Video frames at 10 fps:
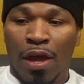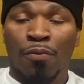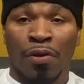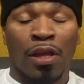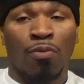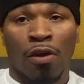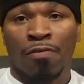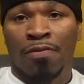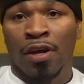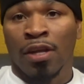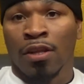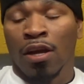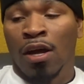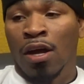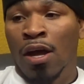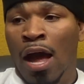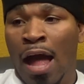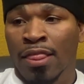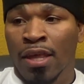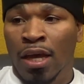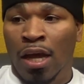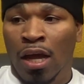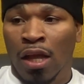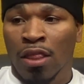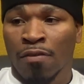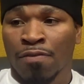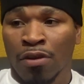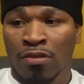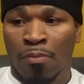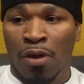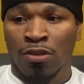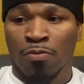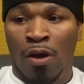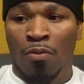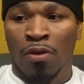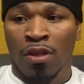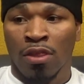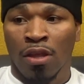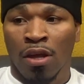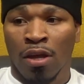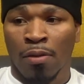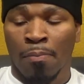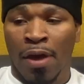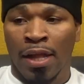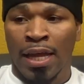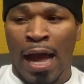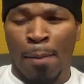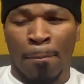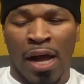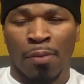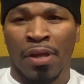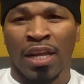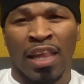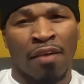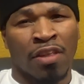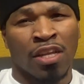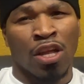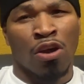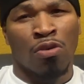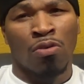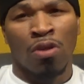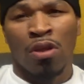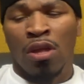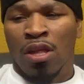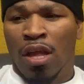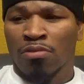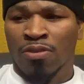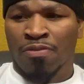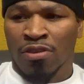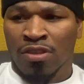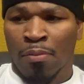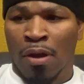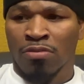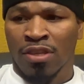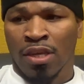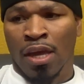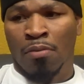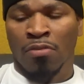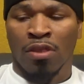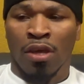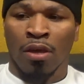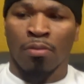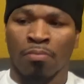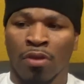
they really were fun. Uh, I think the first time I sparred with uh, Manny, I might have been 11 and 0. That was the first time I was in camp with him